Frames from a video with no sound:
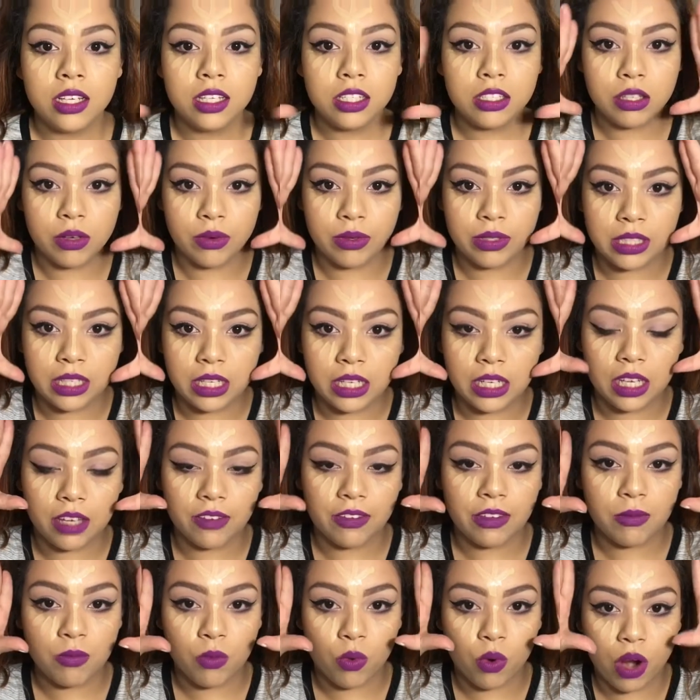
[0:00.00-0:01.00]
So it's going to
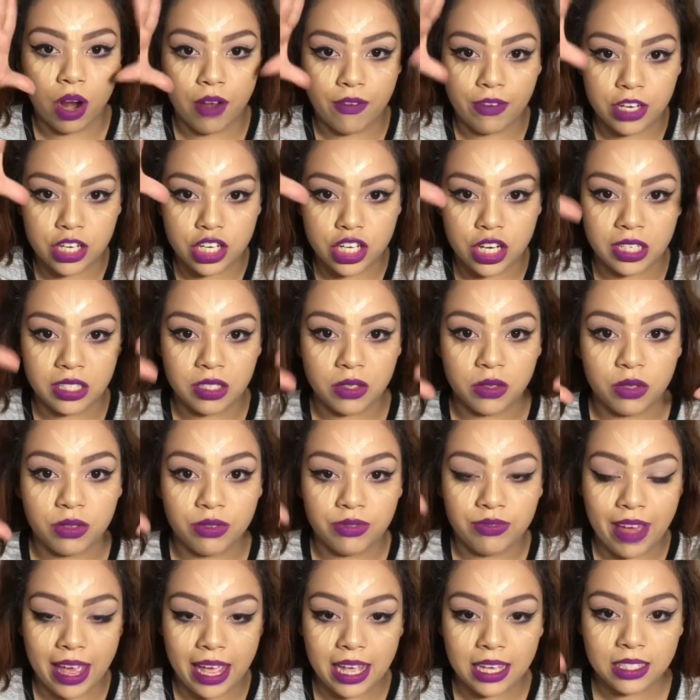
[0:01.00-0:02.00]
give you more of a chiseled
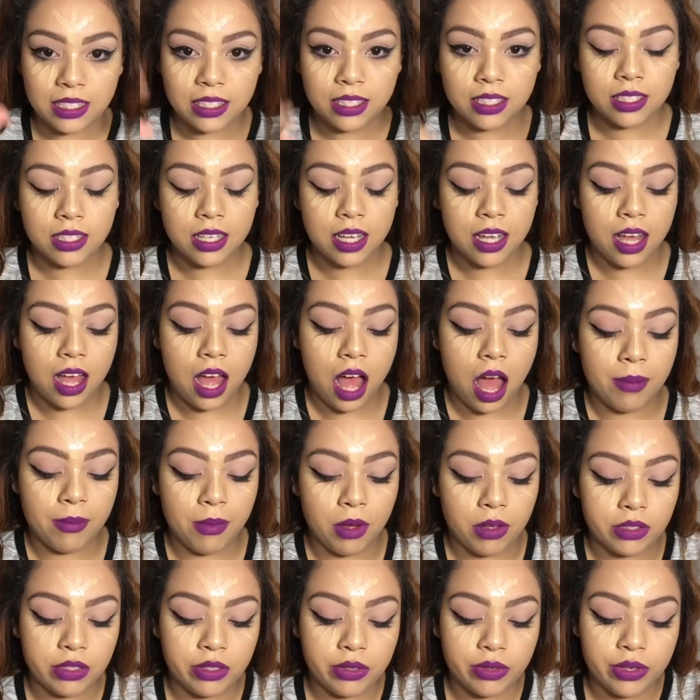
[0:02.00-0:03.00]
face. I'm
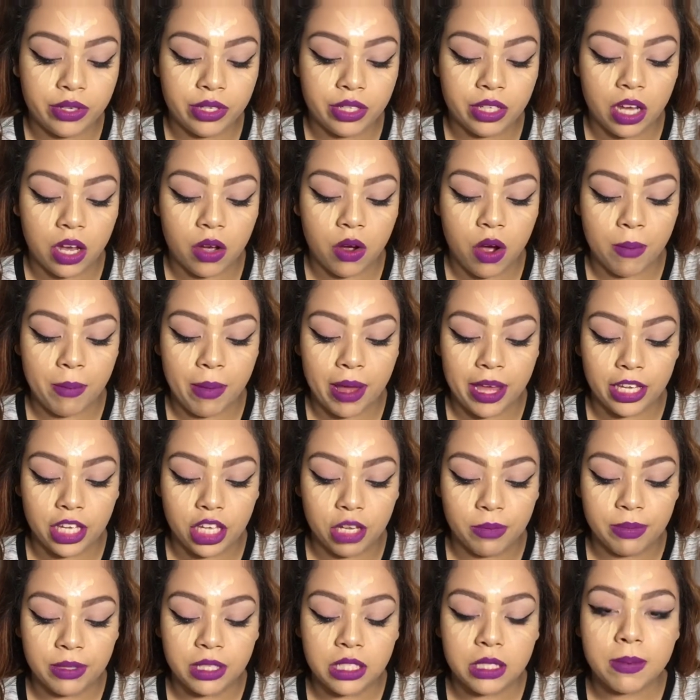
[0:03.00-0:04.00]
also going to go on my
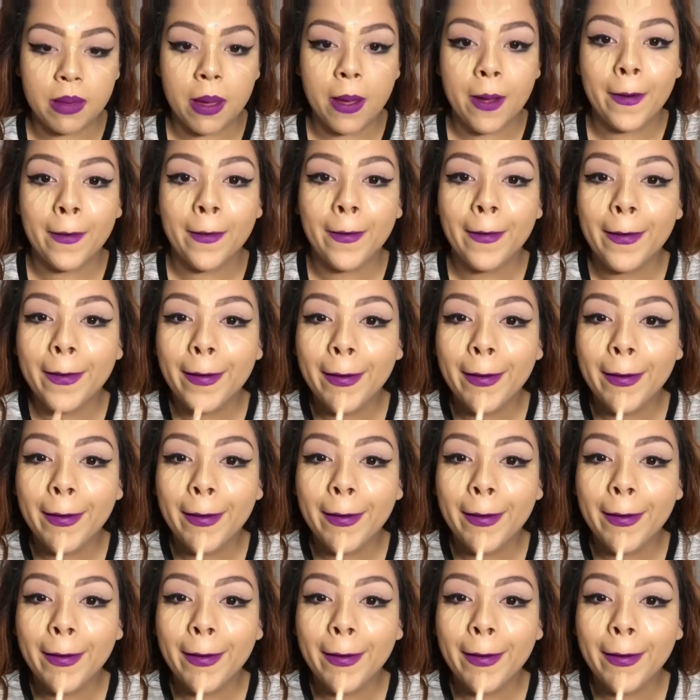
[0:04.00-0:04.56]
Cupid's bow,